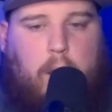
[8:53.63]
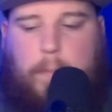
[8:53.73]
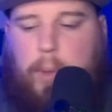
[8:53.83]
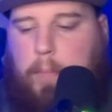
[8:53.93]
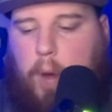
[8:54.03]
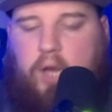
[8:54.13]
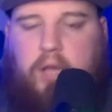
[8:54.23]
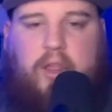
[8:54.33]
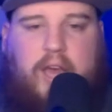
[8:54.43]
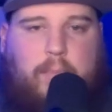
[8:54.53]
But
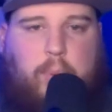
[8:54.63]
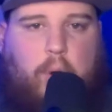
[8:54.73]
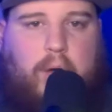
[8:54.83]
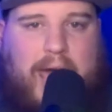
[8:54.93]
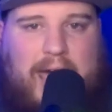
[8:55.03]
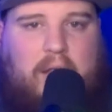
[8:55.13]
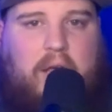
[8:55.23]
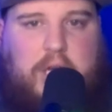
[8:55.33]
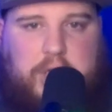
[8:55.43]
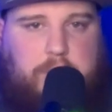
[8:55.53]
Marcus Davenport,
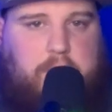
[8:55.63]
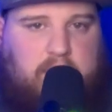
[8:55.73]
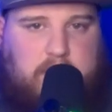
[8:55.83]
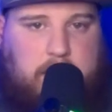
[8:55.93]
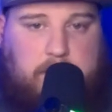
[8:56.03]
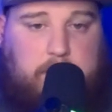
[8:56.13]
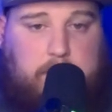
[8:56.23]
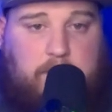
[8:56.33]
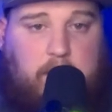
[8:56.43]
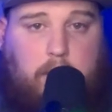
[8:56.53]
his shoes have to be
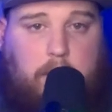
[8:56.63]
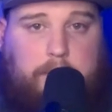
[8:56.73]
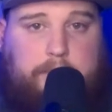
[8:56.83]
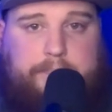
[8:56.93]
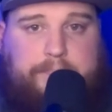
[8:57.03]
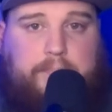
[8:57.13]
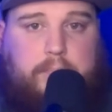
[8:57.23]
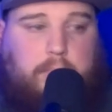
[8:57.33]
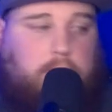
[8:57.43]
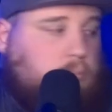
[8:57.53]
filled.
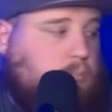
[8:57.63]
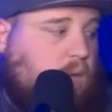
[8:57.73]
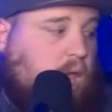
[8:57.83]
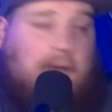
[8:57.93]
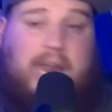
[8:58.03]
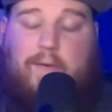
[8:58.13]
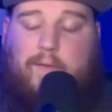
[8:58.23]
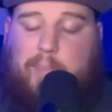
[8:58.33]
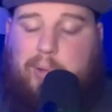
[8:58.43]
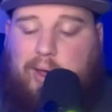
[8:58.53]
And if
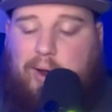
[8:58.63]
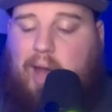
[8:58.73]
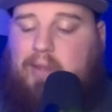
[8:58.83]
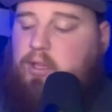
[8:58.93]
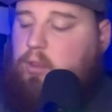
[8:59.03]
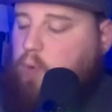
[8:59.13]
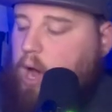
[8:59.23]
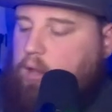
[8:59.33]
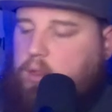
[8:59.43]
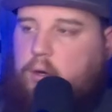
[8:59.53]
a player on this
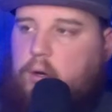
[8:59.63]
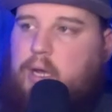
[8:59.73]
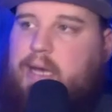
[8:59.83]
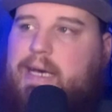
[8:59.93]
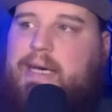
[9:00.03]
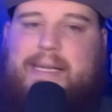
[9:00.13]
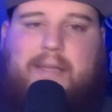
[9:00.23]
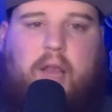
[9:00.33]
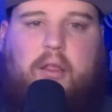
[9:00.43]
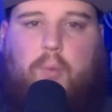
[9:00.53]
roster
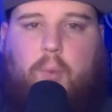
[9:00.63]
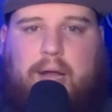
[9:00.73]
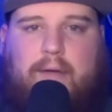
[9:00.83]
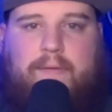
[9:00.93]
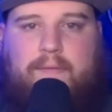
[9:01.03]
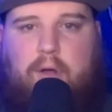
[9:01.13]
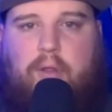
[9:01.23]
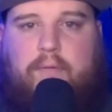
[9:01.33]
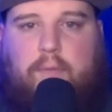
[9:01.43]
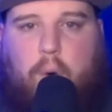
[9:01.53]
doesn't want to fill
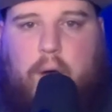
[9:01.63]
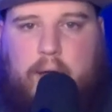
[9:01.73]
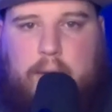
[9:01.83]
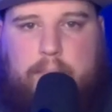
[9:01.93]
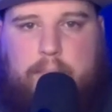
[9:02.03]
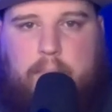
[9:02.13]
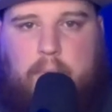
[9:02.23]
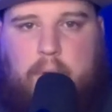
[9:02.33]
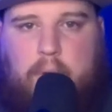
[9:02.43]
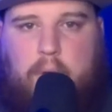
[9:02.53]
the void,
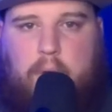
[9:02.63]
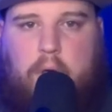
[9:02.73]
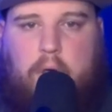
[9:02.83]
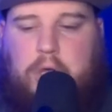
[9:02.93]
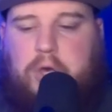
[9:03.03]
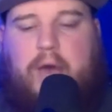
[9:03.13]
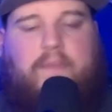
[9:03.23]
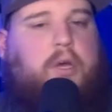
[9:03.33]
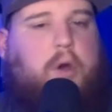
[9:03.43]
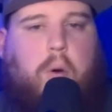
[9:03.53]
you
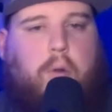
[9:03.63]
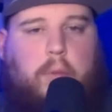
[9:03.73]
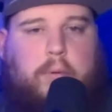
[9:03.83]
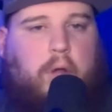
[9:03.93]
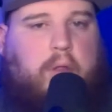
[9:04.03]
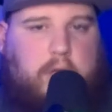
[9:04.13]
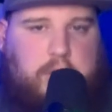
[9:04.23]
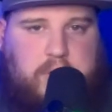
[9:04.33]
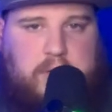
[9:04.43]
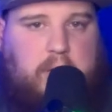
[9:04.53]
have to go somewhere else at the
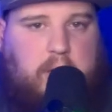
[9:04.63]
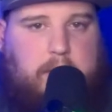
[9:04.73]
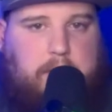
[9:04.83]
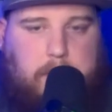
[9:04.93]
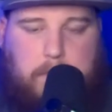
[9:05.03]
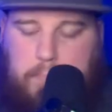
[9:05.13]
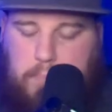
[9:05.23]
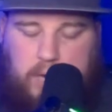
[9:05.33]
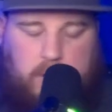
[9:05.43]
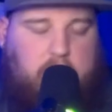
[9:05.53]
trade deadline.
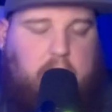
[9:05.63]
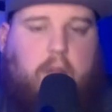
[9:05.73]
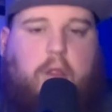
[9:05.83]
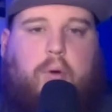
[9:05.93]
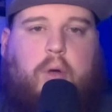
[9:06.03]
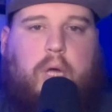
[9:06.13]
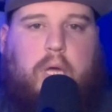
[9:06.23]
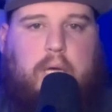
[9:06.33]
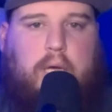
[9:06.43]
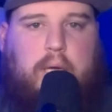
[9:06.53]
Period, end of story.
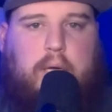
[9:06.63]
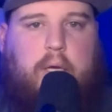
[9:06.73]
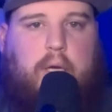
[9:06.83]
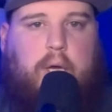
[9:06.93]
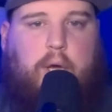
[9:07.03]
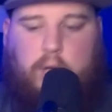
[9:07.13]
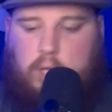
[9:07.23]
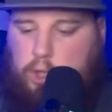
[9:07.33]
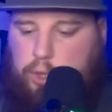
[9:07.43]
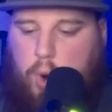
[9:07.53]

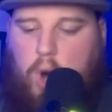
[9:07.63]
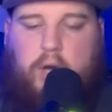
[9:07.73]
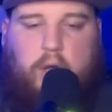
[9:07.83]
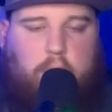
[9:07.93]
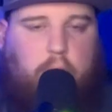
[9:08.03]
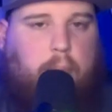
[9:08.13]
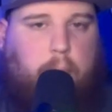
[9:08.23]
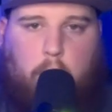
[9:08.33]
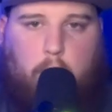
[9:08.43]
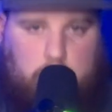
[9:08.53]
You are in a Super
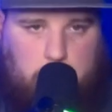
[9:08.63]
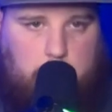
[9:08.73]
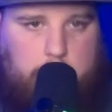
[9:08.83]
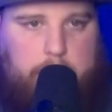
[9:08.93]
Bowl window.